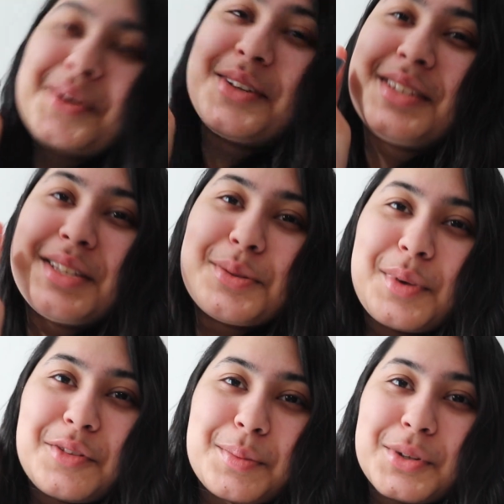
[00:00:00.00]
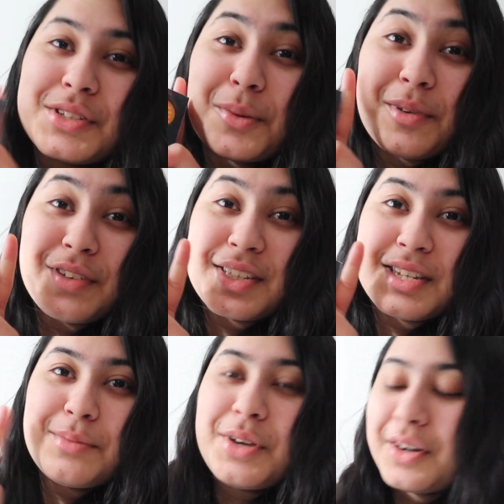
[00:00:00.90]
because this is one of the books on my fixed
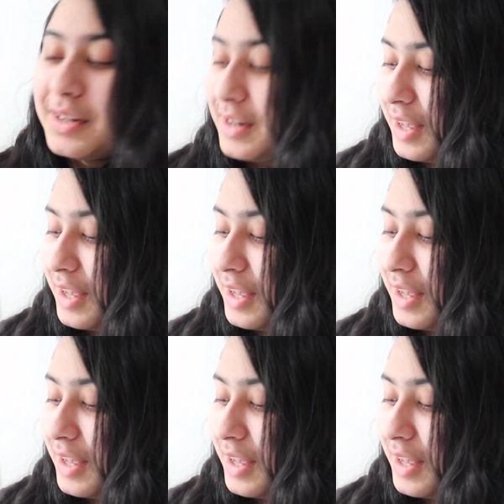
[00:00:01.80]
TBR.